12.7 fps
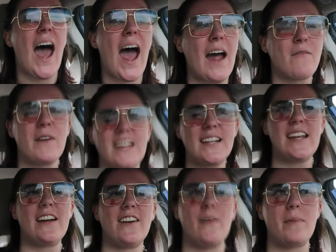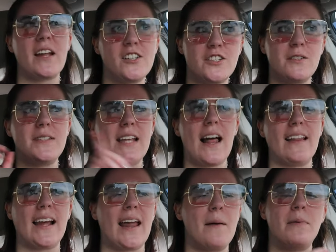and we could hear it because she was
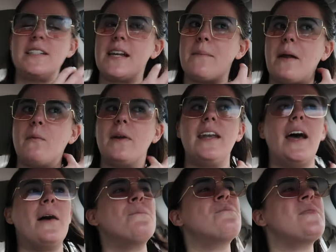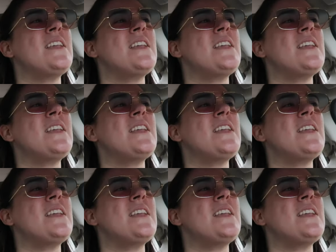yelling, and I put down my window.